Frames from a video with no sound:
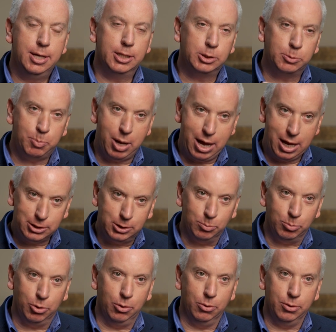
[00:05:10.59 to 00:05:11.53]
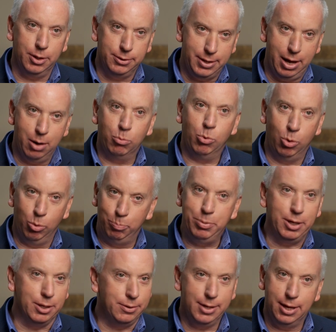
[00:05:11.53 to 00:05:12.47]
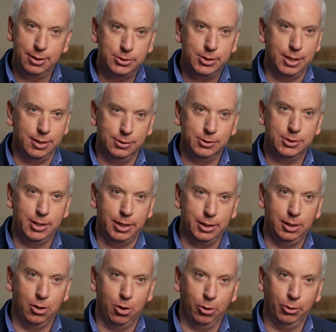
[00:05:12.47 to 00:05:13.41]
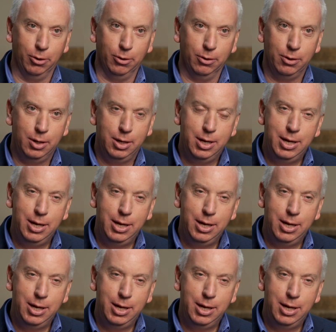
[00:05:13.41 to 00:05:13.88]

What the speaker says: it's possible that that won't be a death sentence any longer.